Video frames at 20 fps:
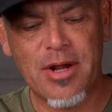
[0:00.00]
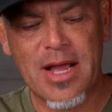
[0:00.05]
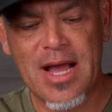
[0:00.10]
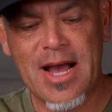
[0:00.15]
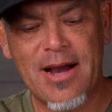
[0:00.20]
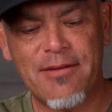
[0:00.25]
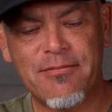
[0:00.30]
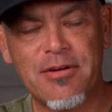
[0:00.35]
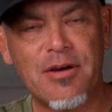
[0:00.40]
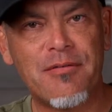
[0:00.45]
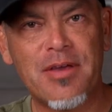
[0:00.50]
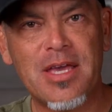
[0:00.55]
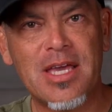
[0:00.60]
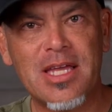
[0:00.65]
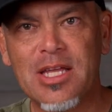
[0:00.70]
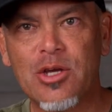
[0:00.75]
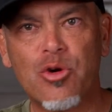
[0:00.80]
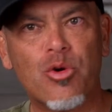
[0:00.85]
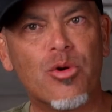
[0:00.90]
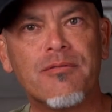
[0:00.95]
have of
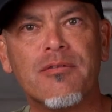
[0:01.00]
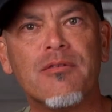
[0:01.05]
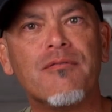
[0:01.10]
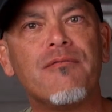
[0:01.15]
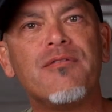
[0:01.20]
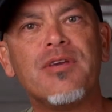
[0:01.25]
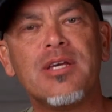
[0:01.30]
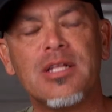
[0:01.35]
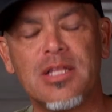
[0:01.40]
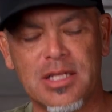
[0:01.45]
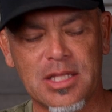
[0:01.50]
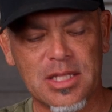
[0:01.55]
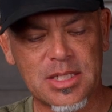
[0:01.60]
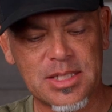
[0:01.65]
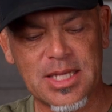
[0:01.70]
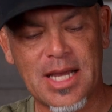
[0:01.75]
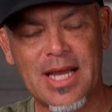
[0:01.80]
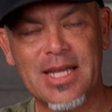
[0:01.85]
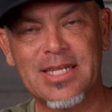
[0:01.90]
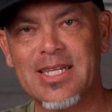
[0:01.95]
hitting or even feeling the
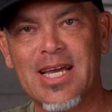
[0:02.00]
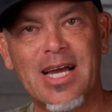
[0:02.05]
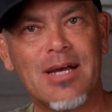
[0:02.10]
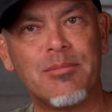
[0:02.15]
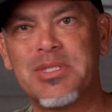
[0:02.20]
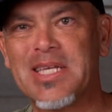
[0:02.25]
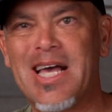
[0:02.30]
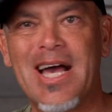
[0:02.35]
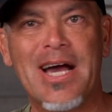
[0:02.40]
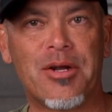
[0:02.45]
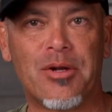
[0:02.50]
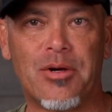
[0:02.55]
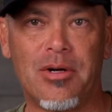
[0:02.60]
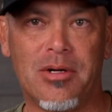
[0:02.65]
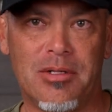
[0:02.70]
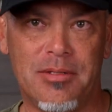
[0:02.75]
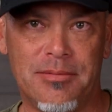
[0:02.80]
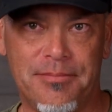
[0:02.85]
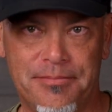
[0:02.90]
side tabs at all.